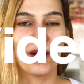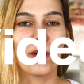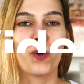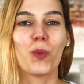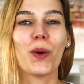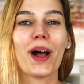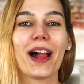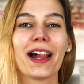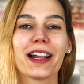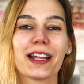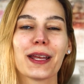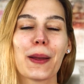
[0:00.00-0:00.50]

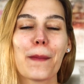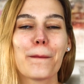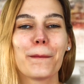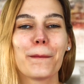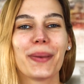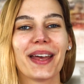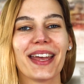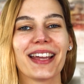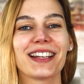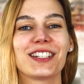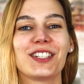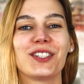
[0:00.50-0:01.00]
Welcome
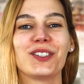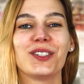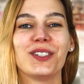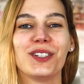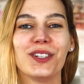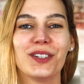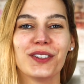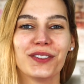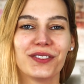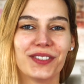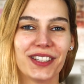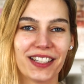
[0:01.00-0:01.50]
back to a
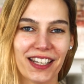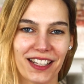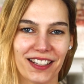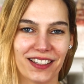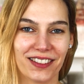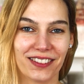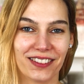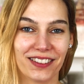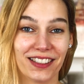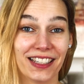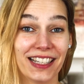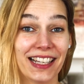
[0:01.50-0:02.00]
new
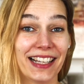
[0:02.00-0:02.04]
video.